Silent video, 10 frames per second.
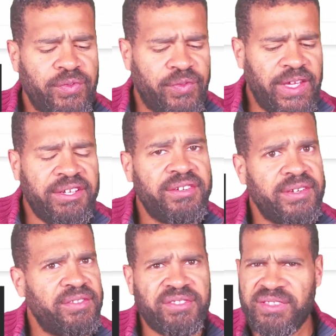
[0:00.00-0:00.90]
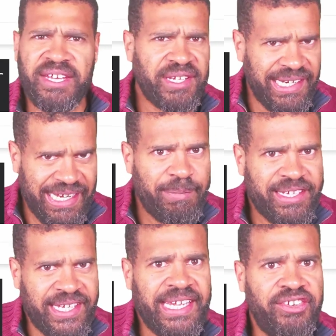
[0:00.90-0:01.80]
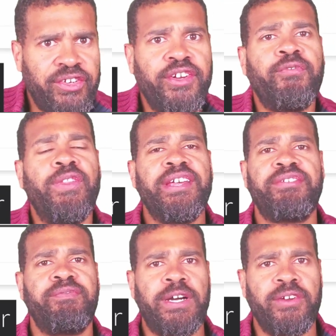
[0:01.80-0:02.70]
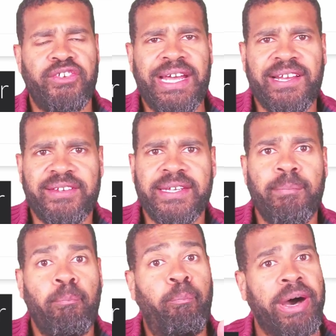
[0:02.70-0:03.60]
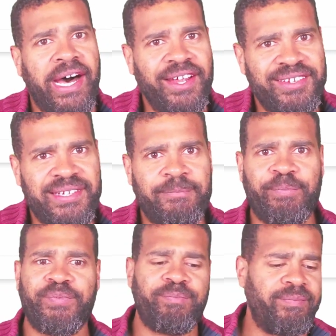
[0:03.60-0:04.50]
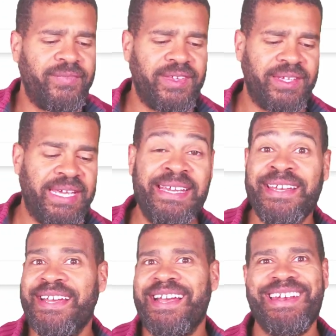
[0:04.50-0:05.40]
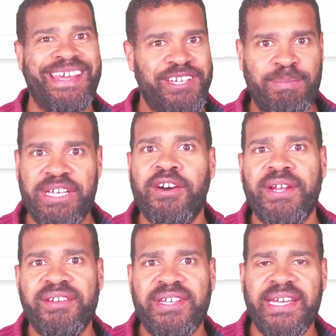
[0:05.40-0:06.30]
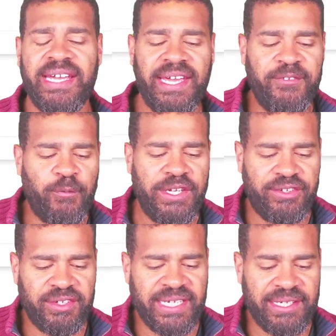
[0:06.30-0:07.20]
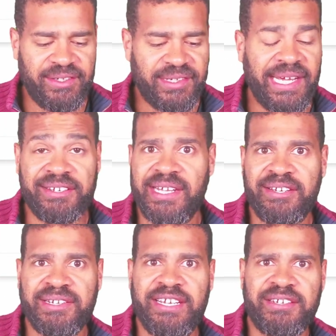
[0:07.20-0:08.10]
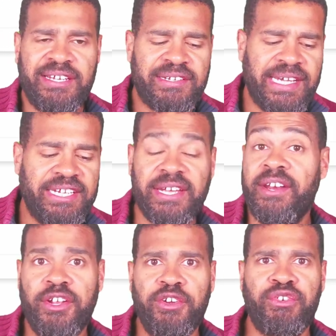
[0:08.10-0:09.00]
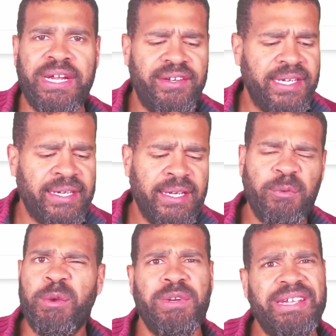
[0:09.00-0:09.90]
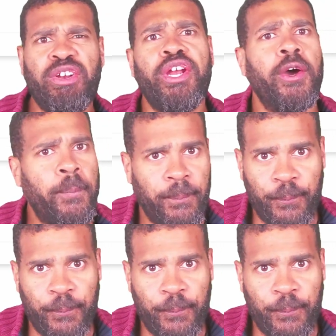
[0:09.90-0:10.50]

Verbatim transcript: this is a limitation of this functionality. But, okay, let's be honest here. If we just had slice, slice, slice, slice, slice, and no trending, we wouldn't even know,